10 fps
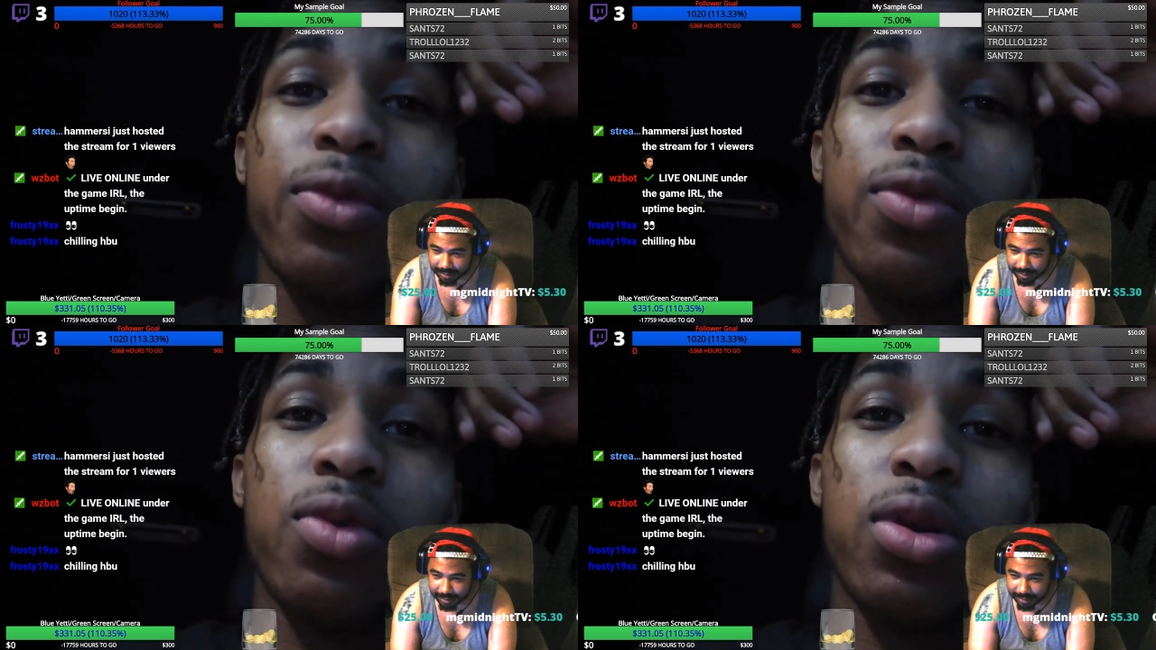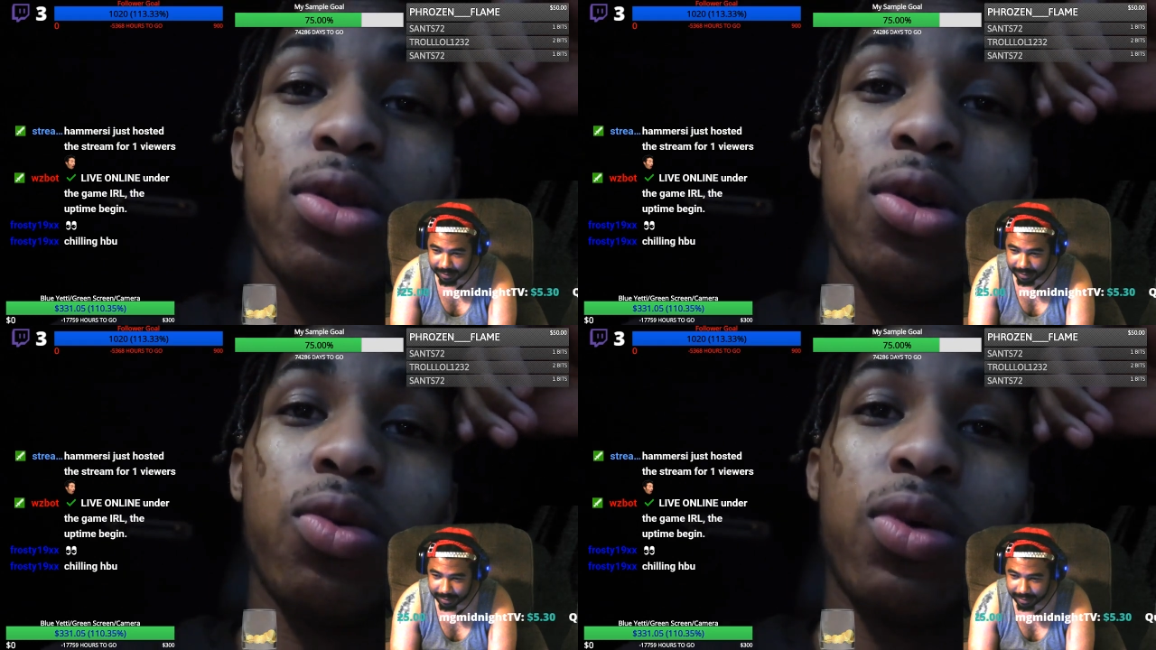Speaker 1: You want
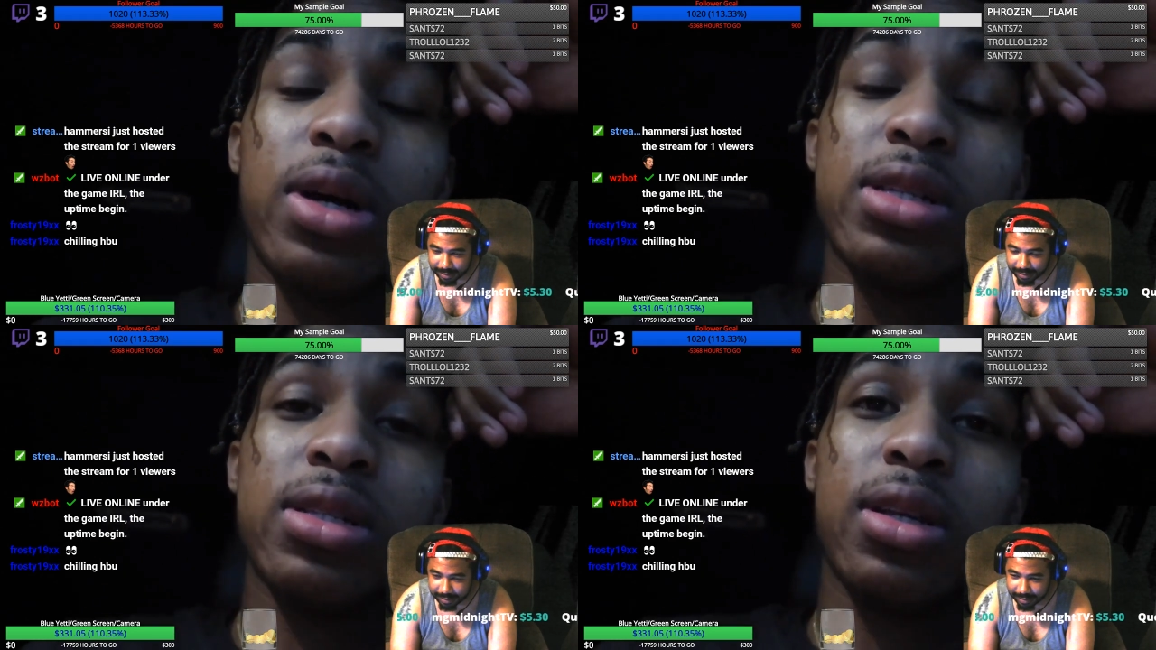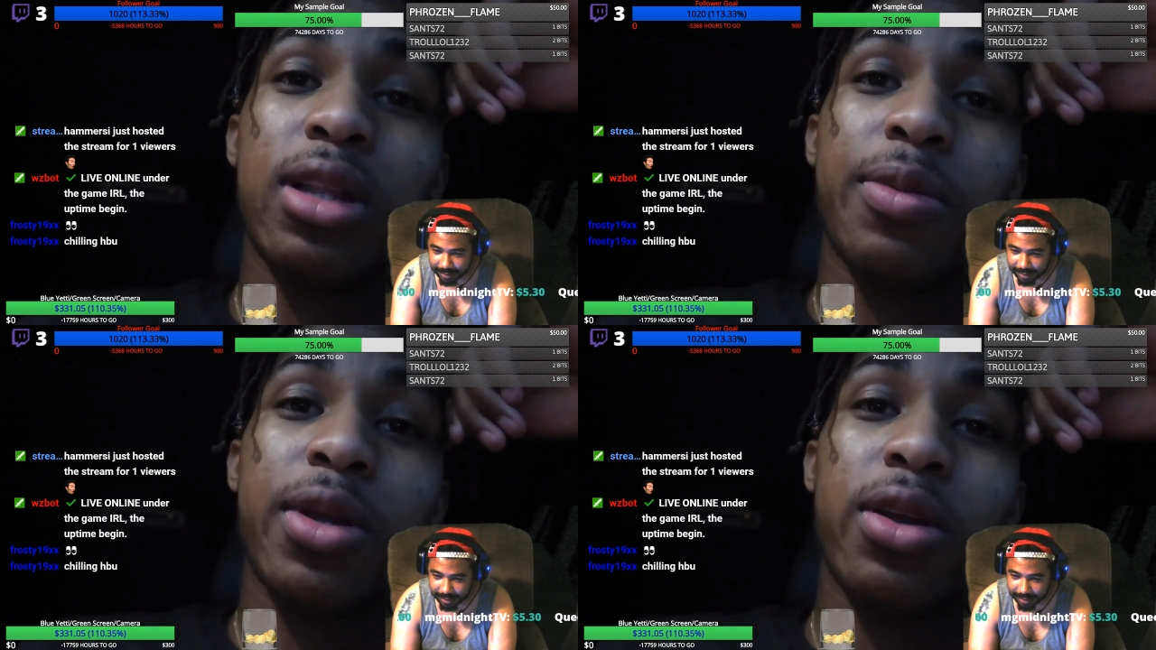to throw the ones,
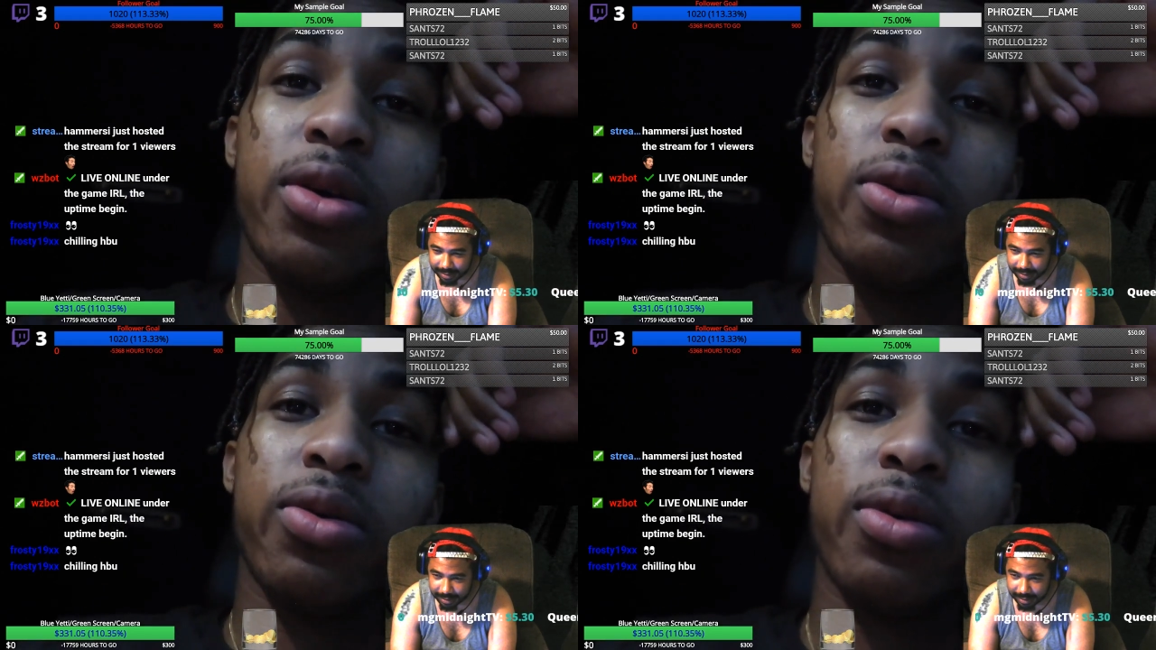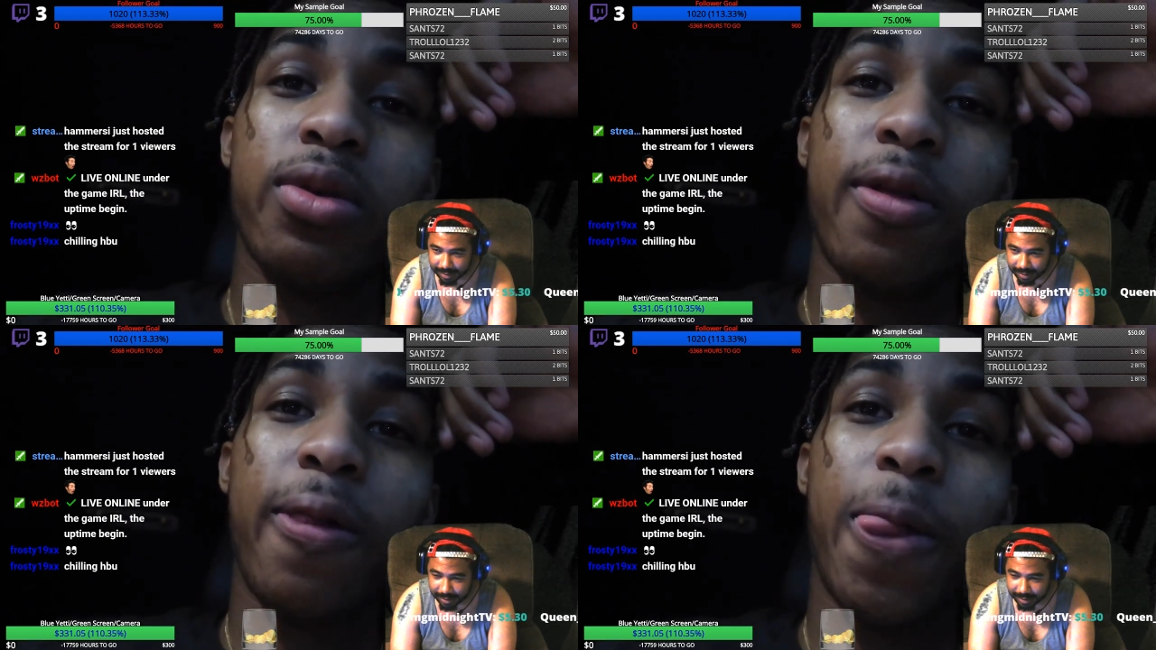nigga, let me know.
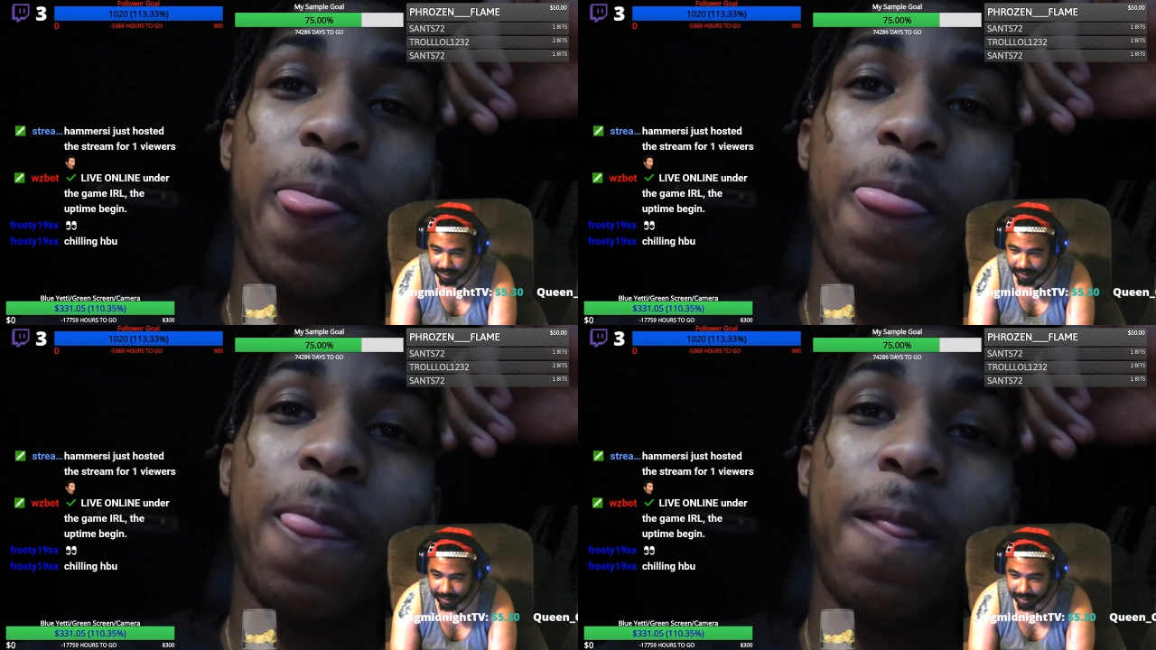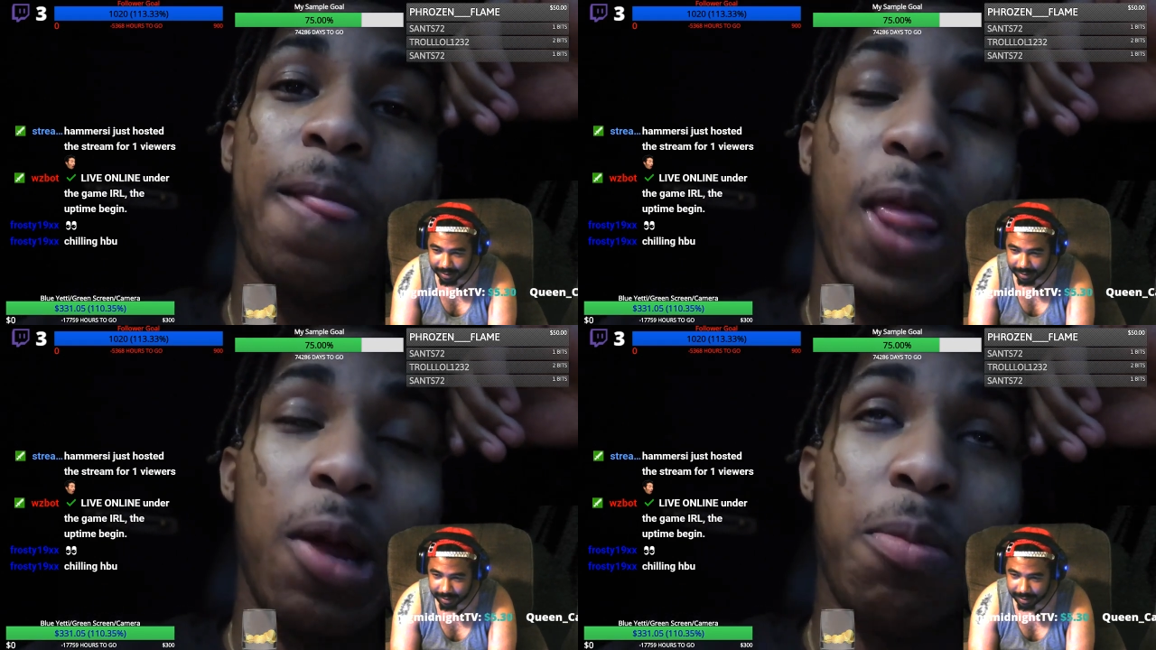You gotta know
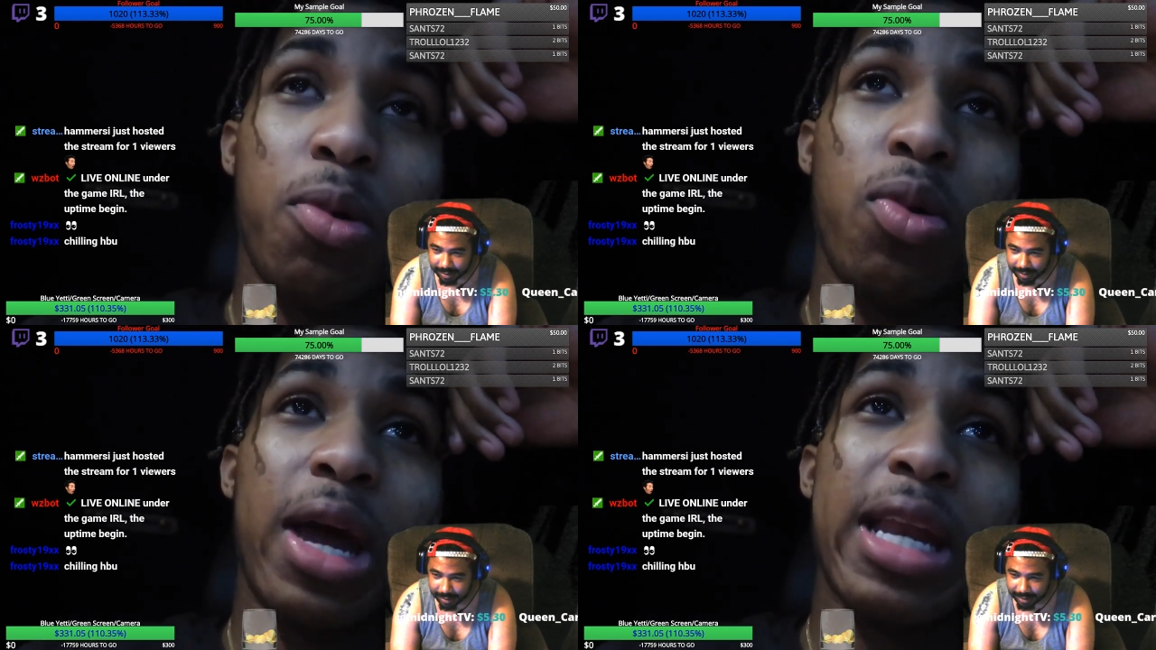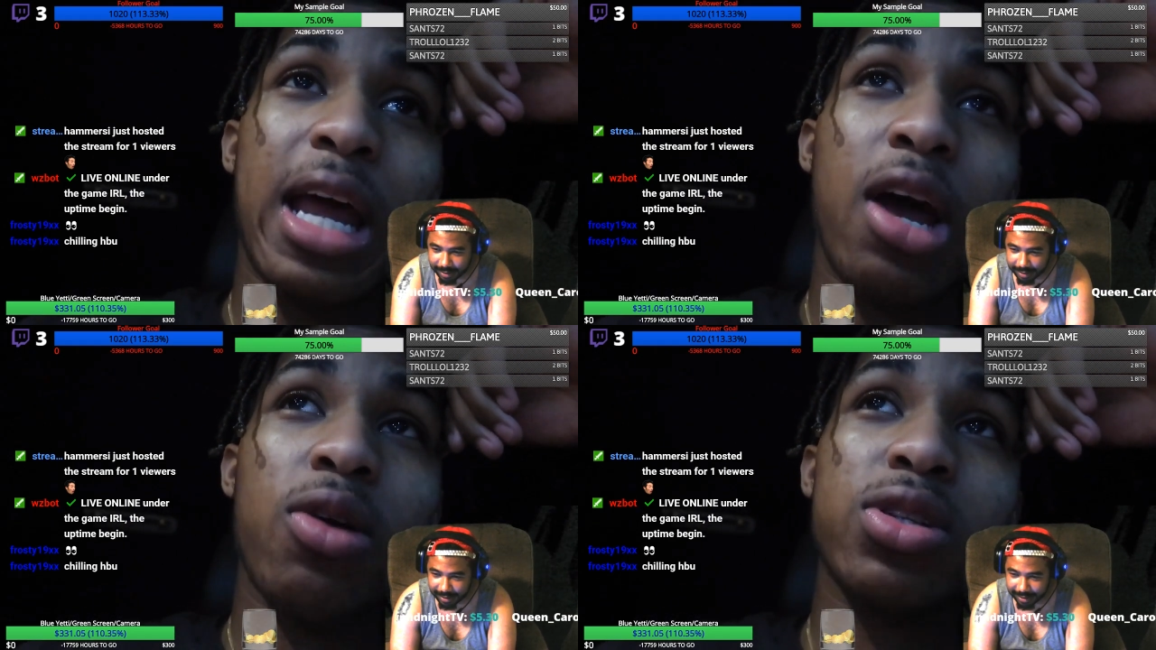you messing But right
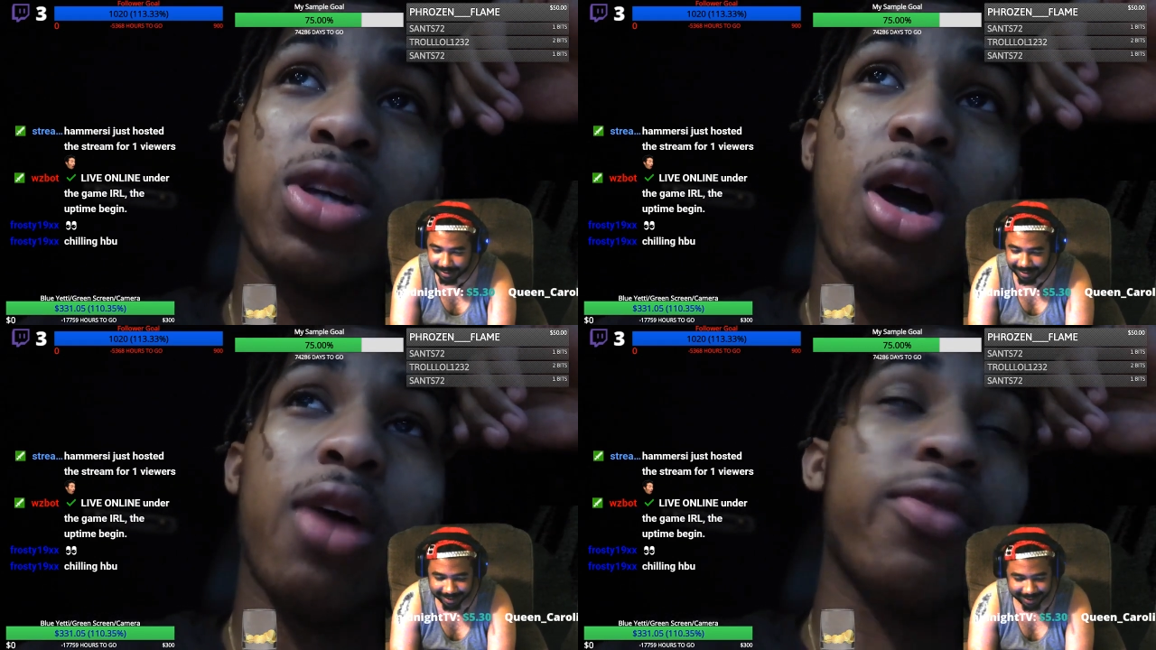now, it's car